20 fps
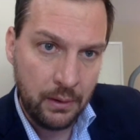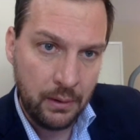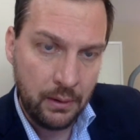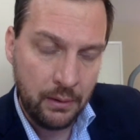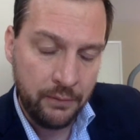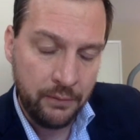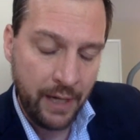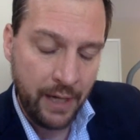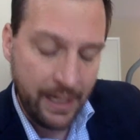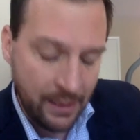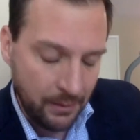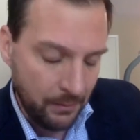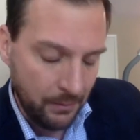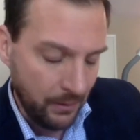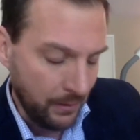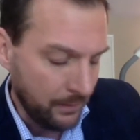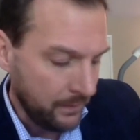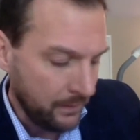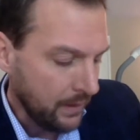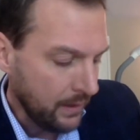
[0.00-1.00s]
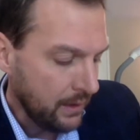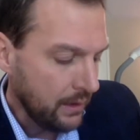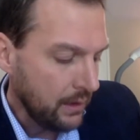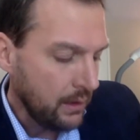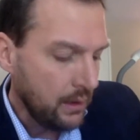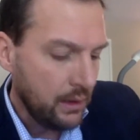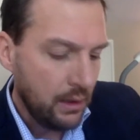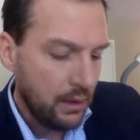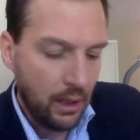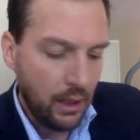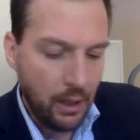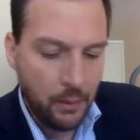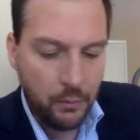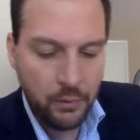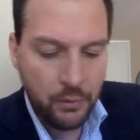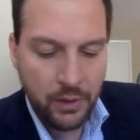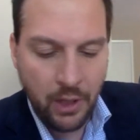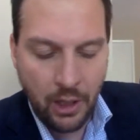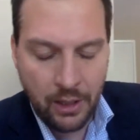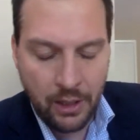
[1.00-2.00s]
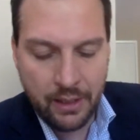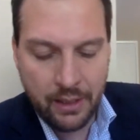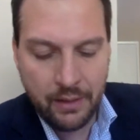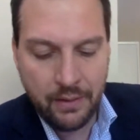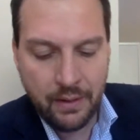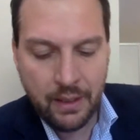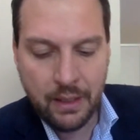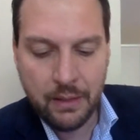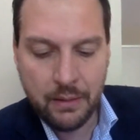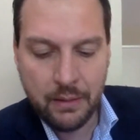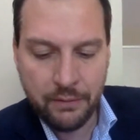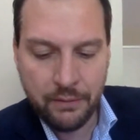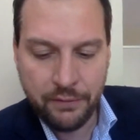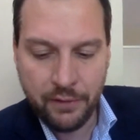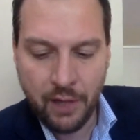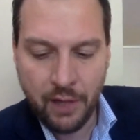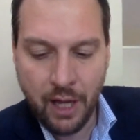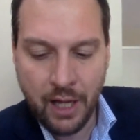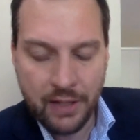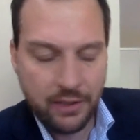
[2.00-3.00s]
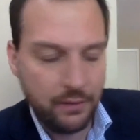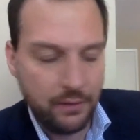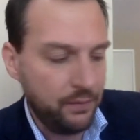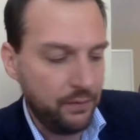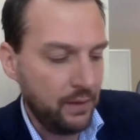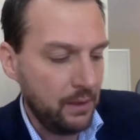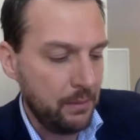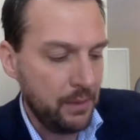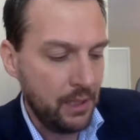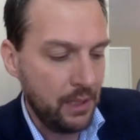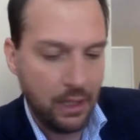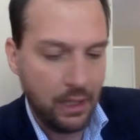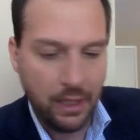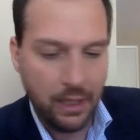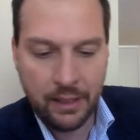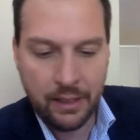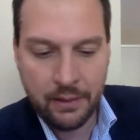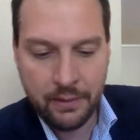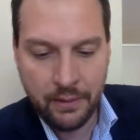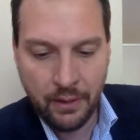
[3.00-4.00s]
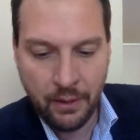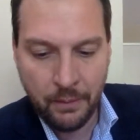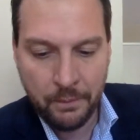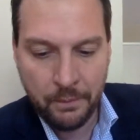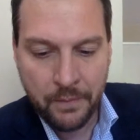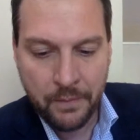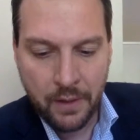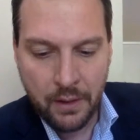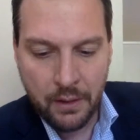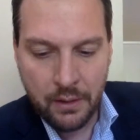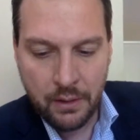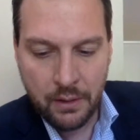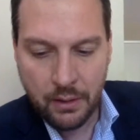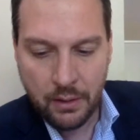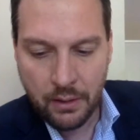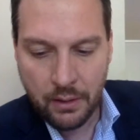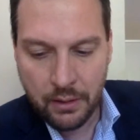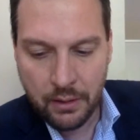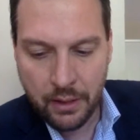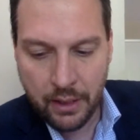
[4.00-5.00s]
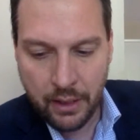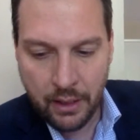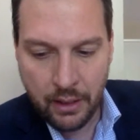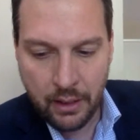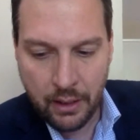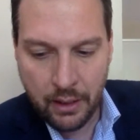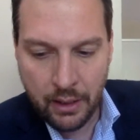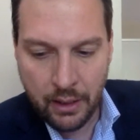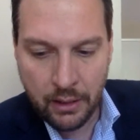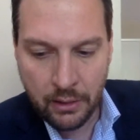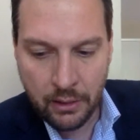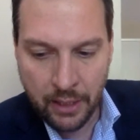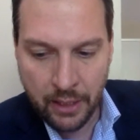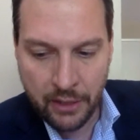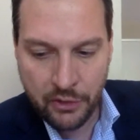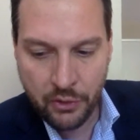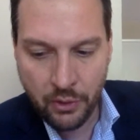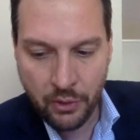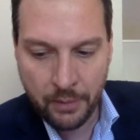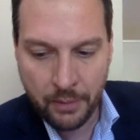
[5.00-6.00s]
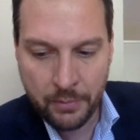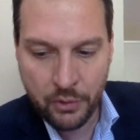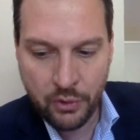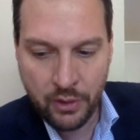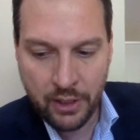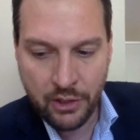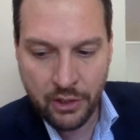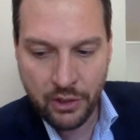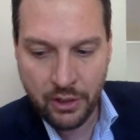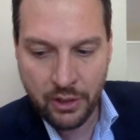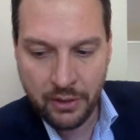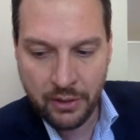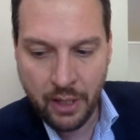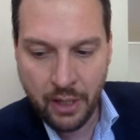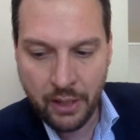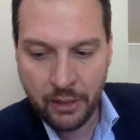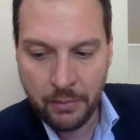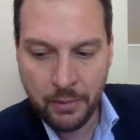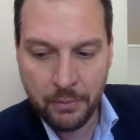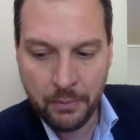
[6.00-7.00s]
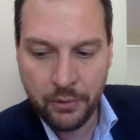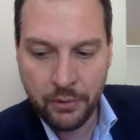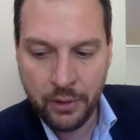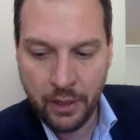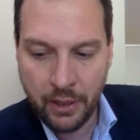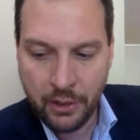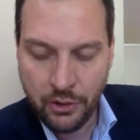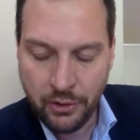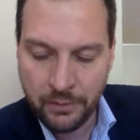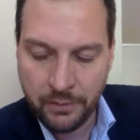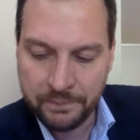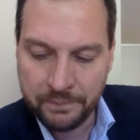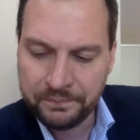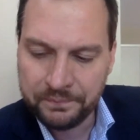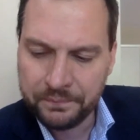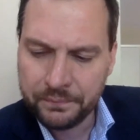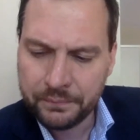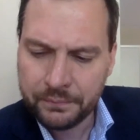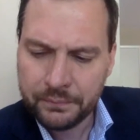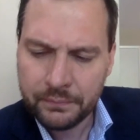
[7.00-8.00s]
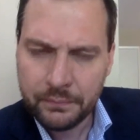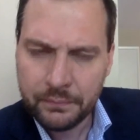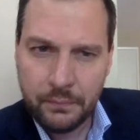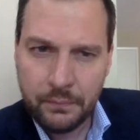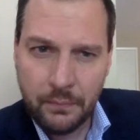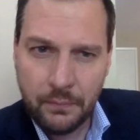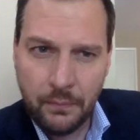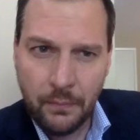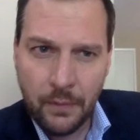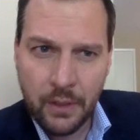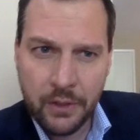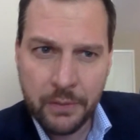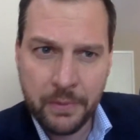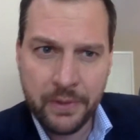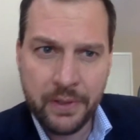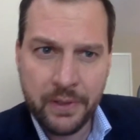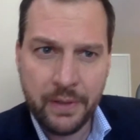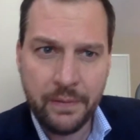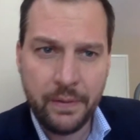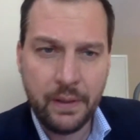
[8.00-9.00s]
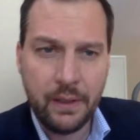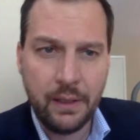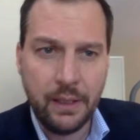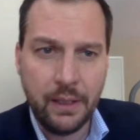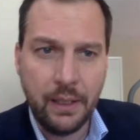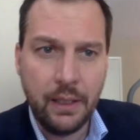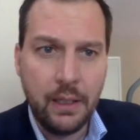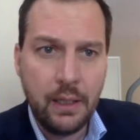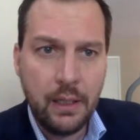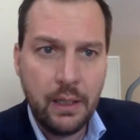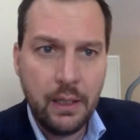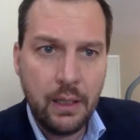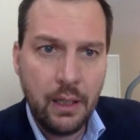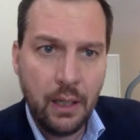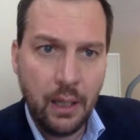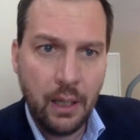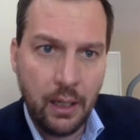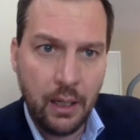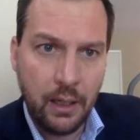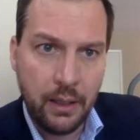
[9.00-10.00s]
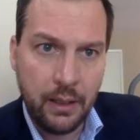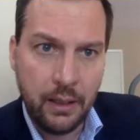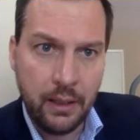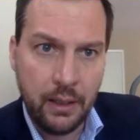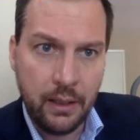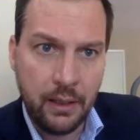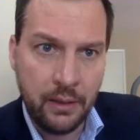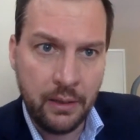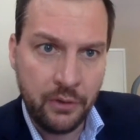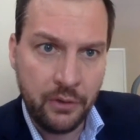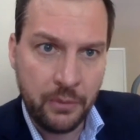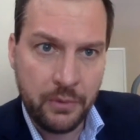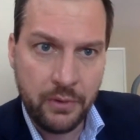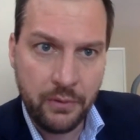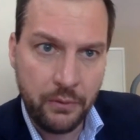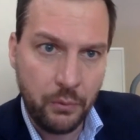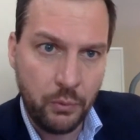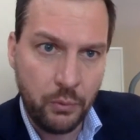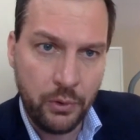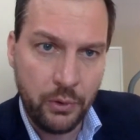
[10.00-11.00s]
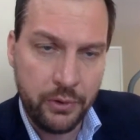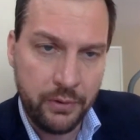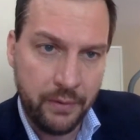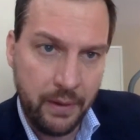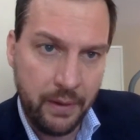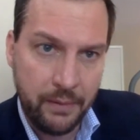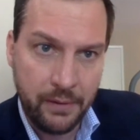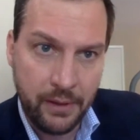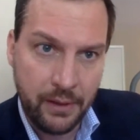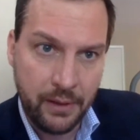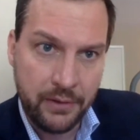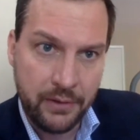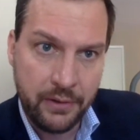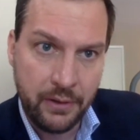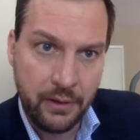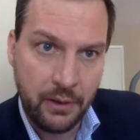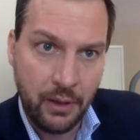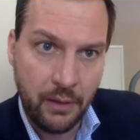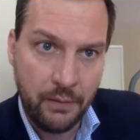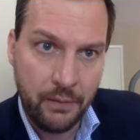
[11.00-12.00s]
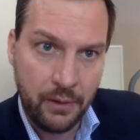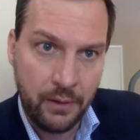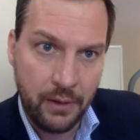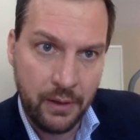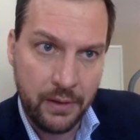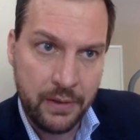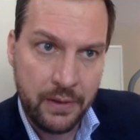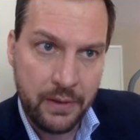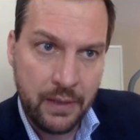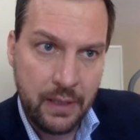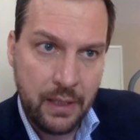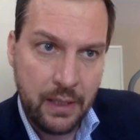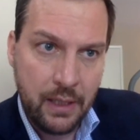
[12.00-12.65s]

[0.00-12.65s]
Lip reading: inviting me. Regarding the philosophy behind international arbitration and document production, specifically in terms of the rules of evidence that govern this,